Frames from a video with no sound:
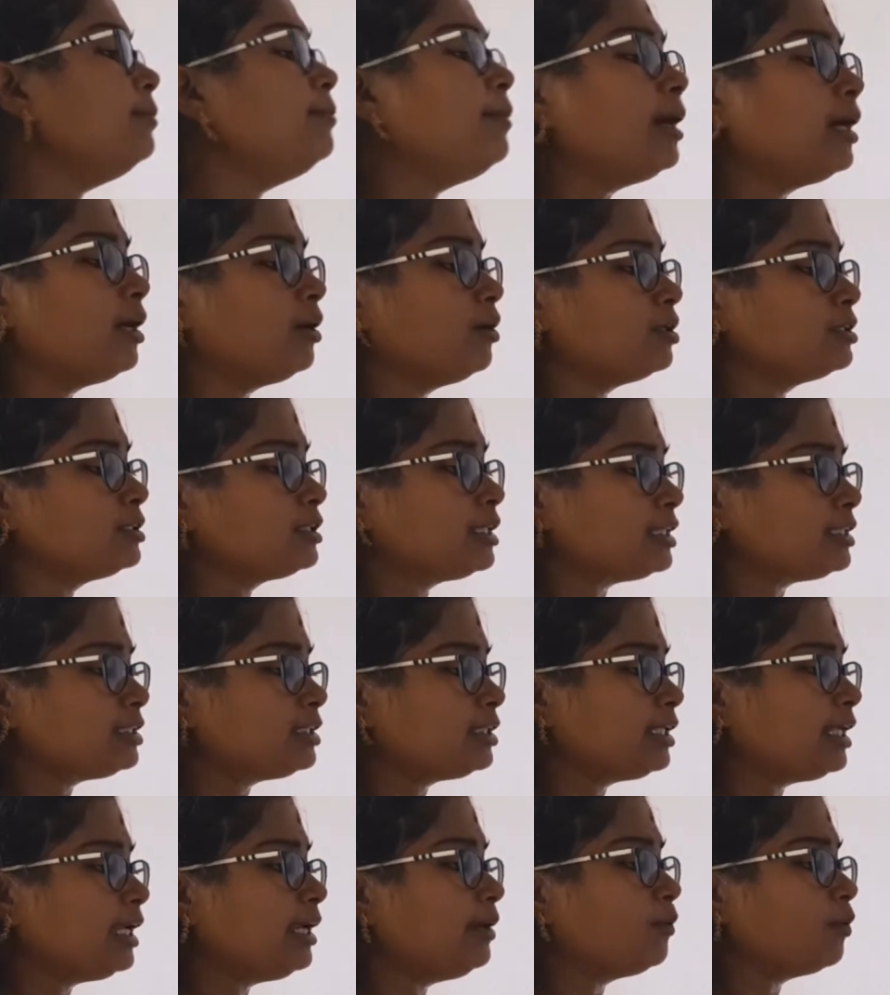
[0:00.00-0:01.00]
ions
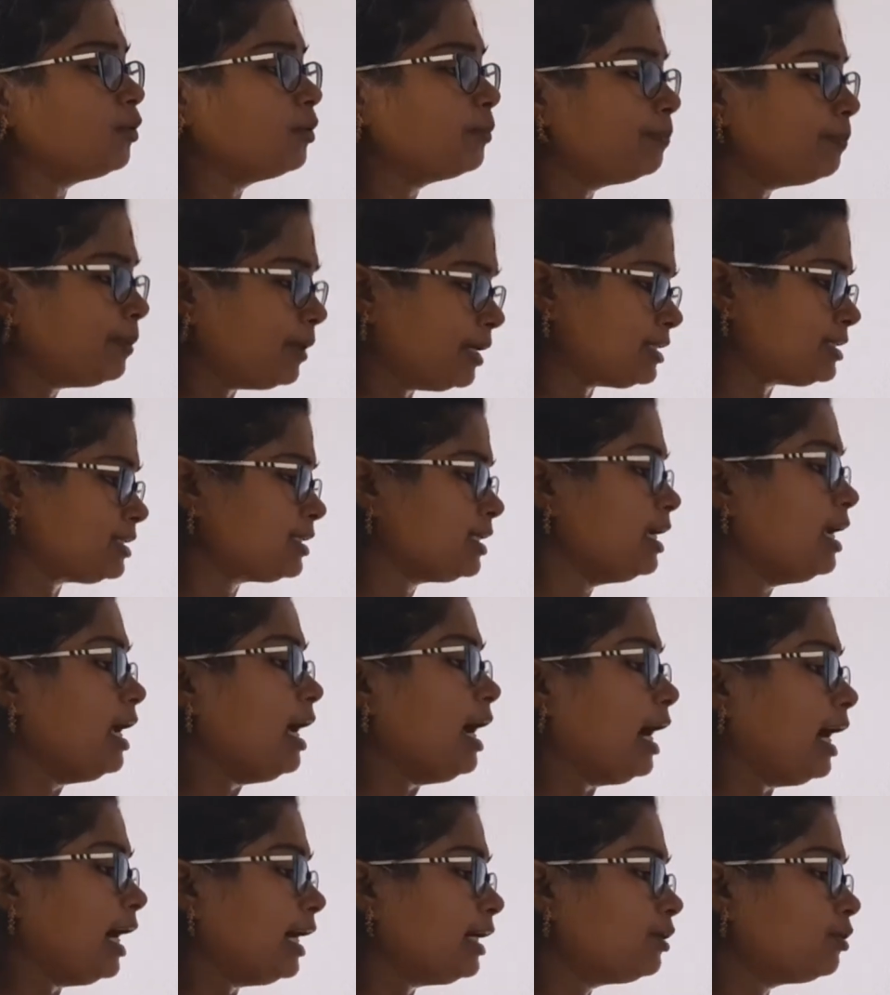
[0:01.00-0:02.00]
H3O plus.
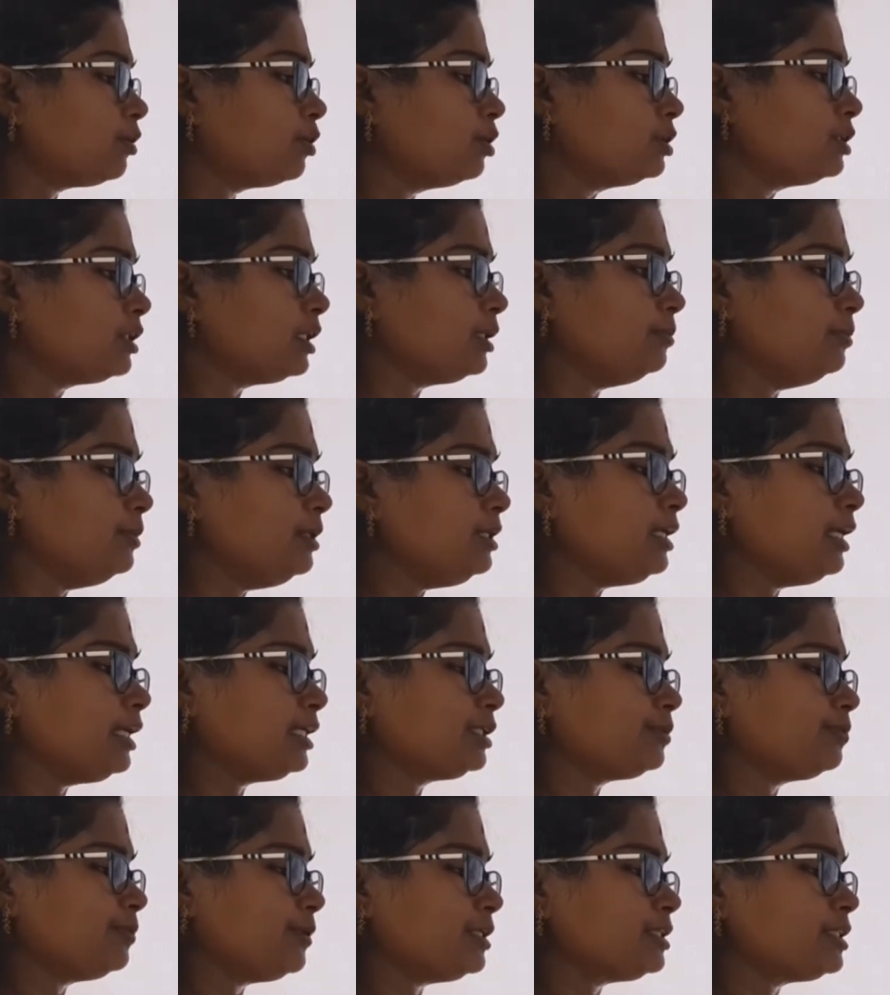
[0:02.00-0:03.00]
Hydrogen means H
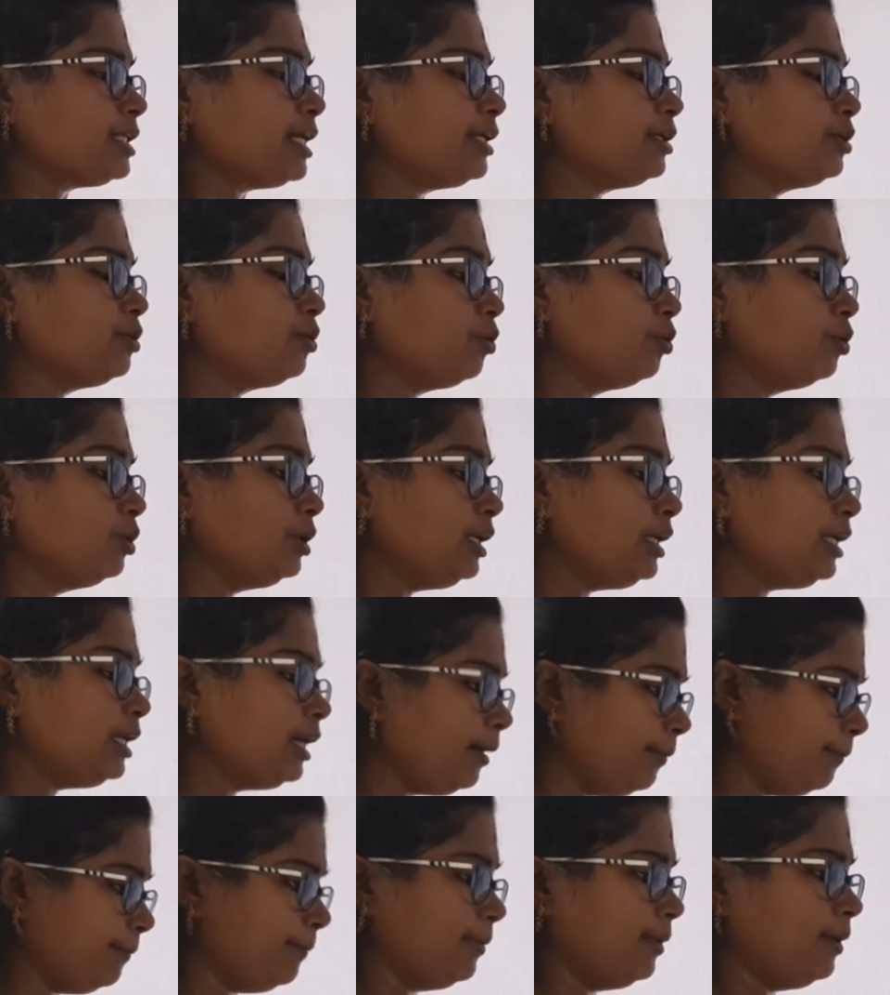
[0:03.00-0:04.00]
plus.
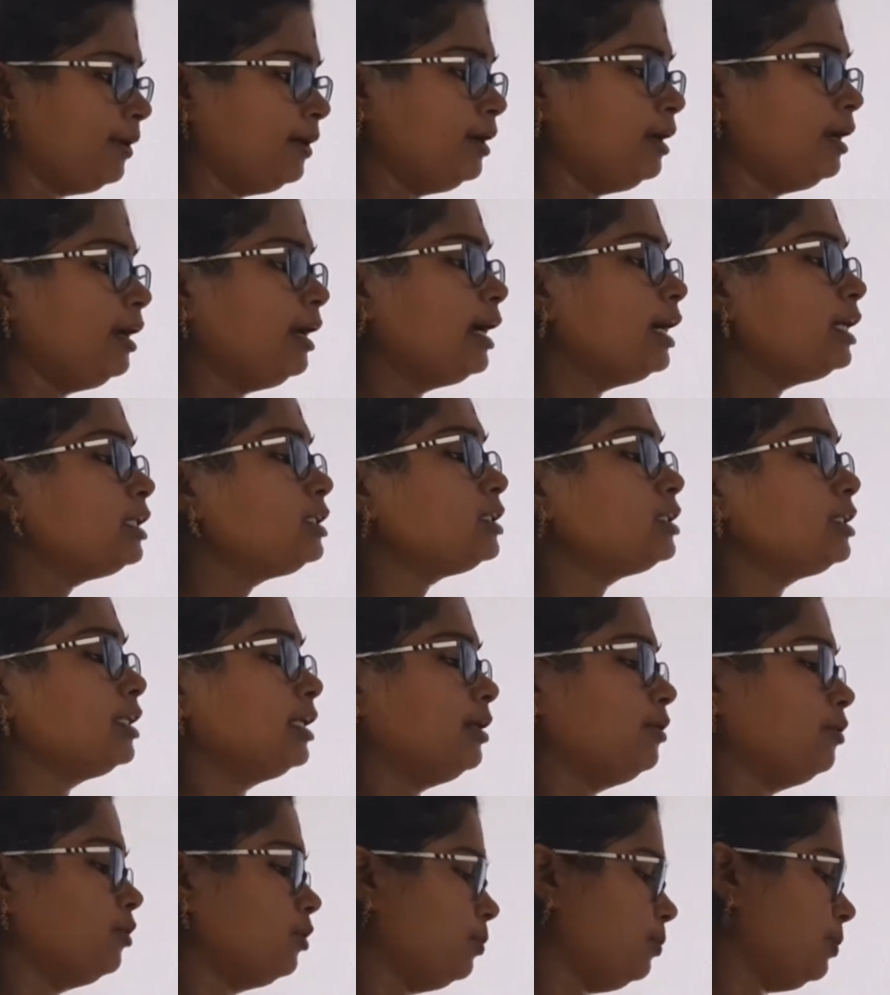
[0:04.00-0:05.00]
Hydronium
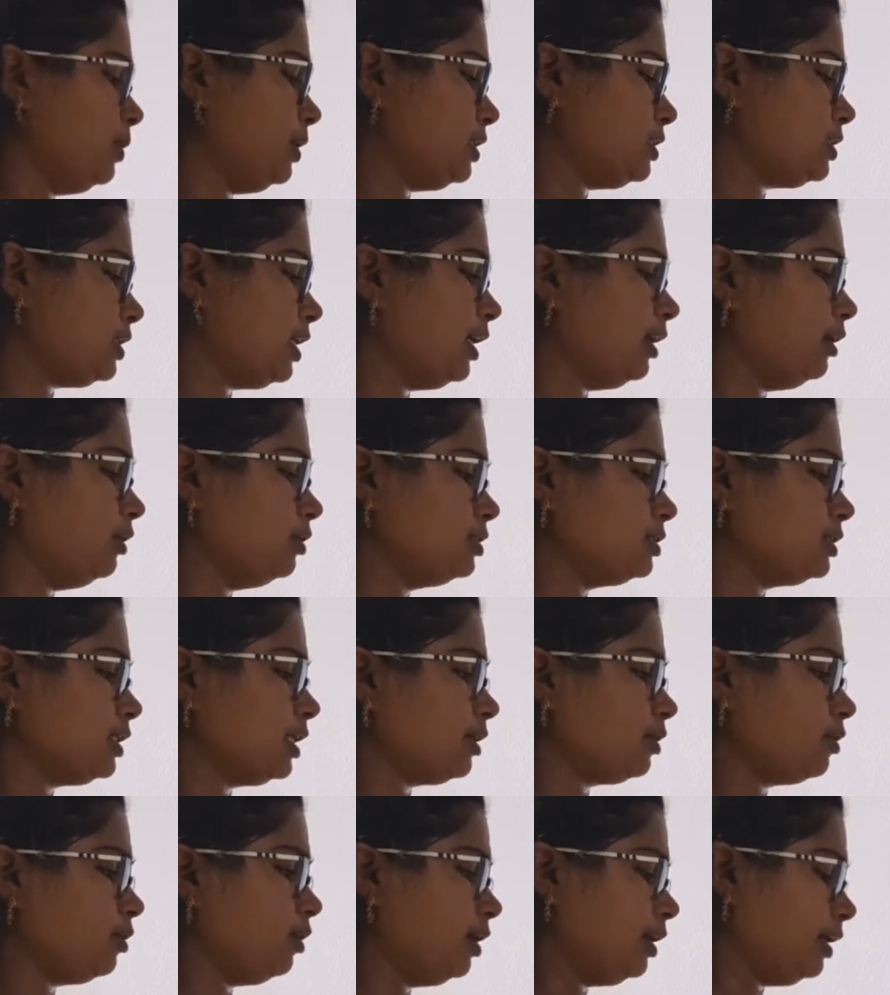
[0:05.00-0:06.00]
H3O plus ions are
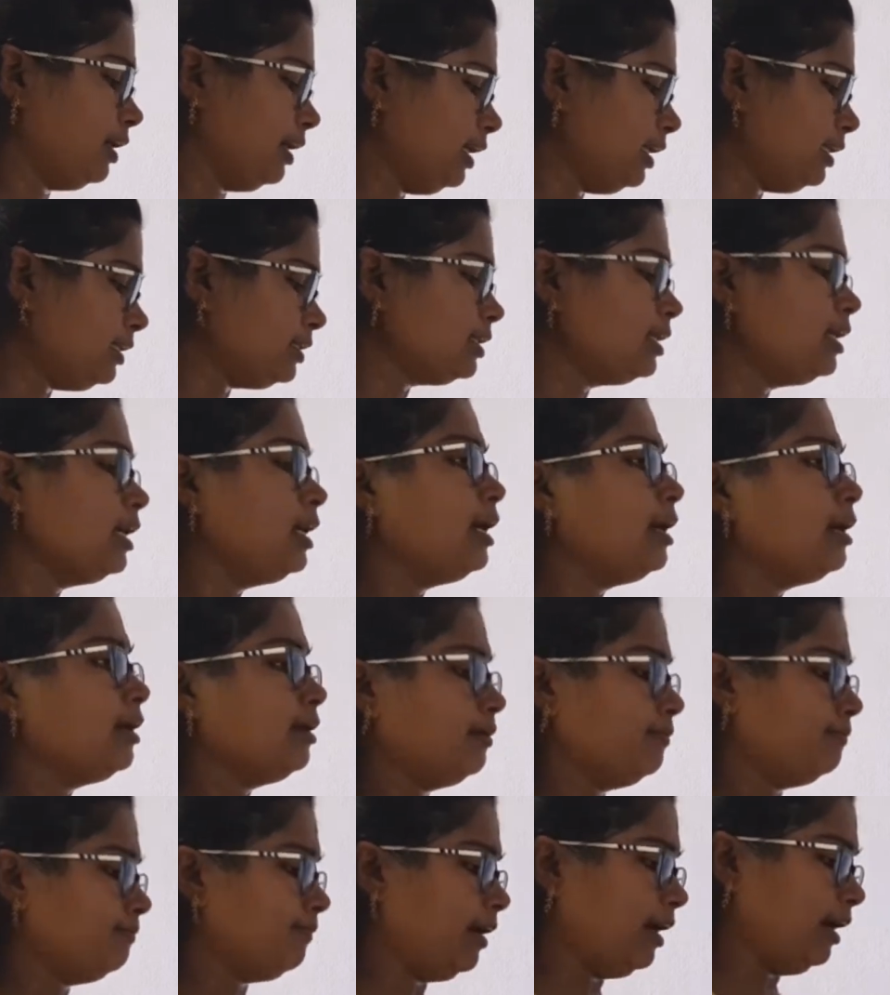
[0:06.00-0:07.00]
called as
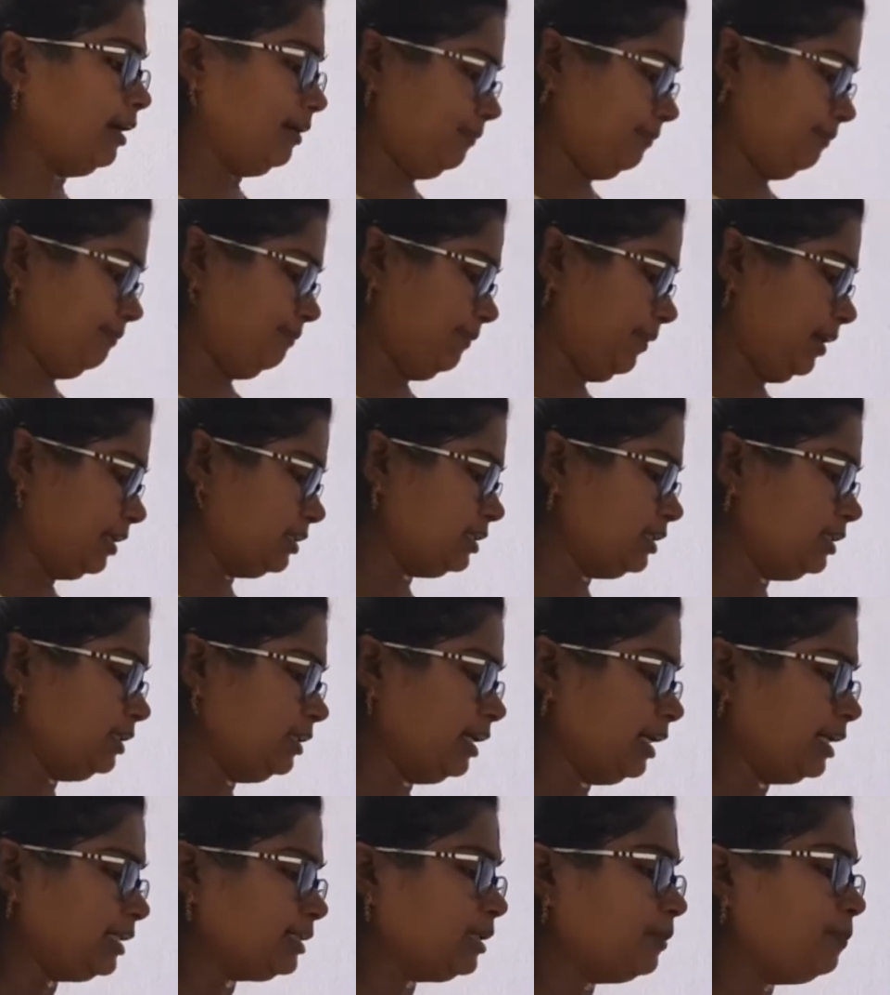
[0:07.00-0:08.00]

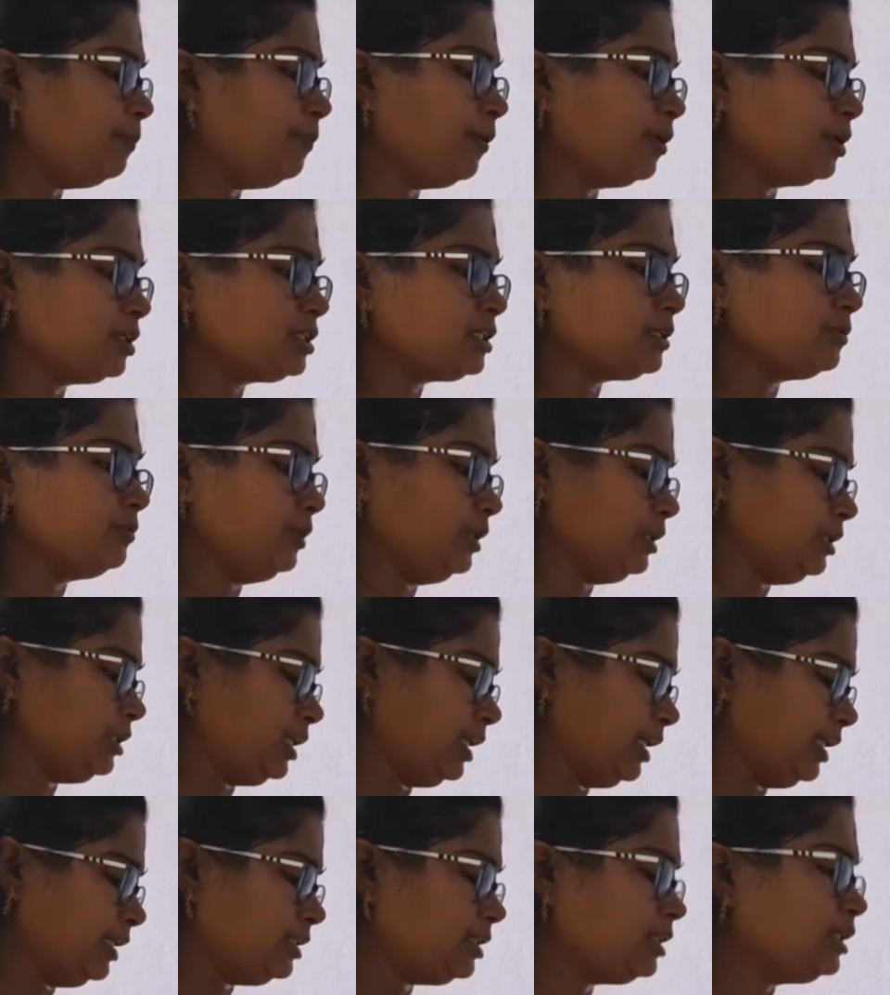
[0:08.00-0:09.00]
a positively
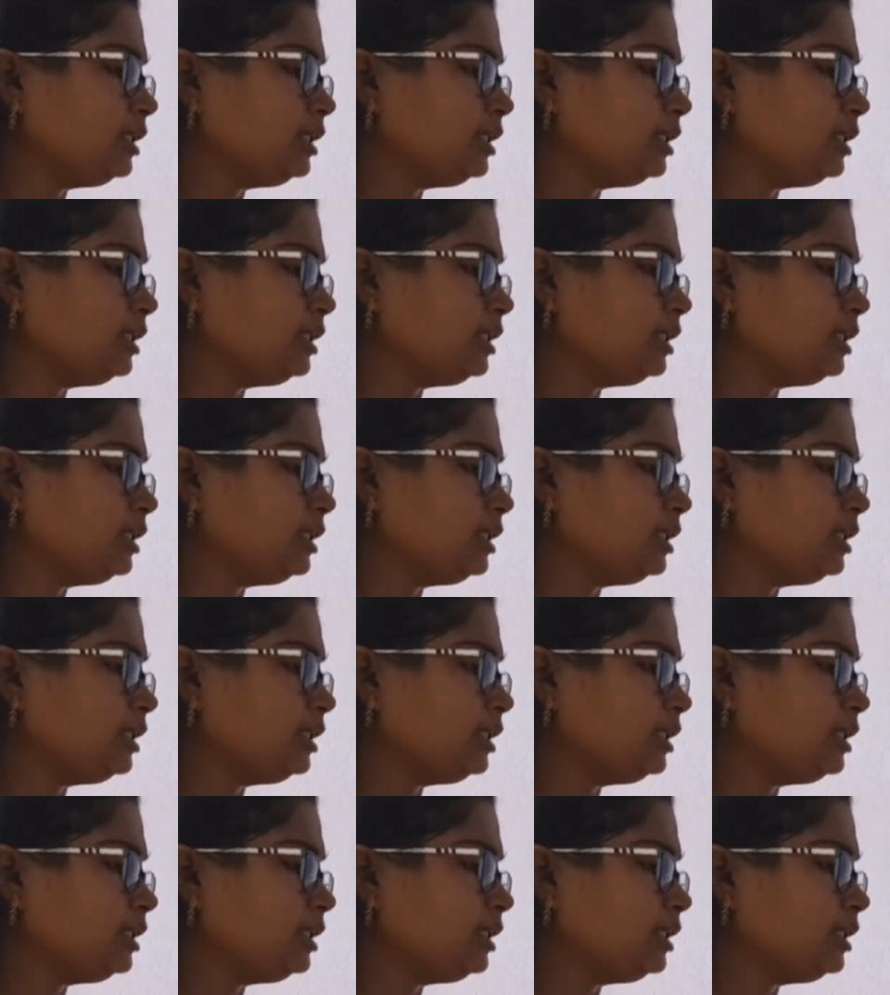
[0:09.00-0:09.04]
charged